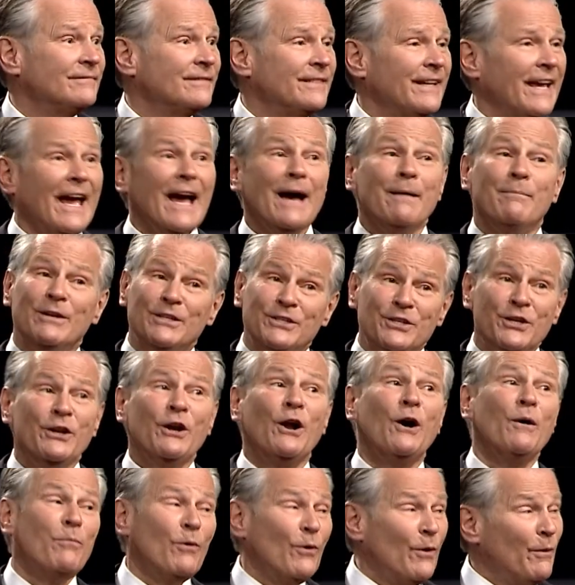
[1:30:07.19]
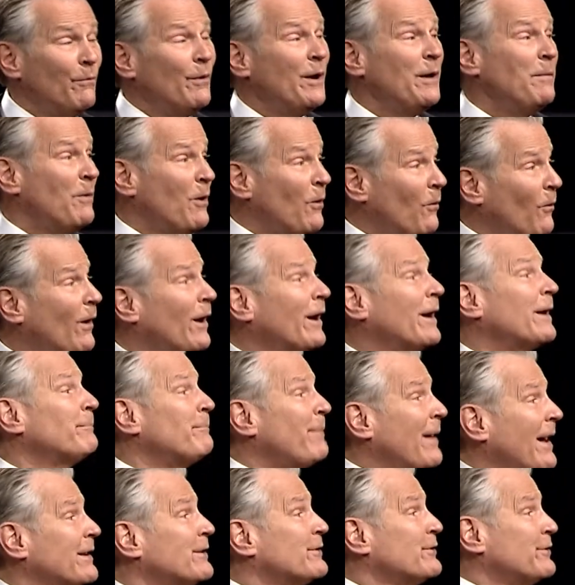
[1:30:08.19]
Yeah, but you know, we've been working,
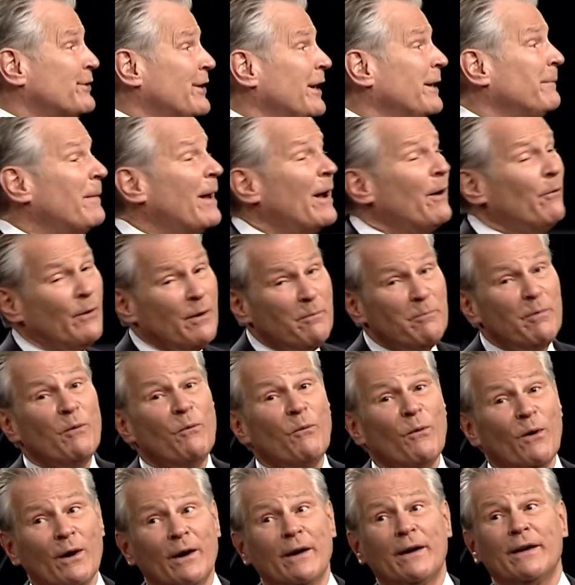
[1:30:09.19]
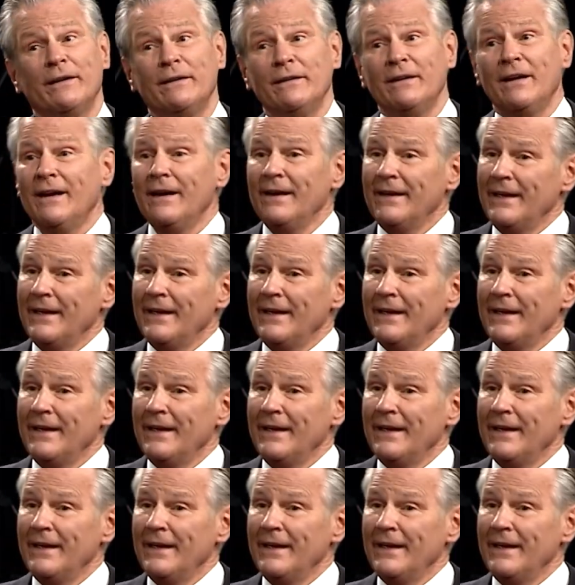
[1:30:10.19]
Pastor Gene, man. We've been working.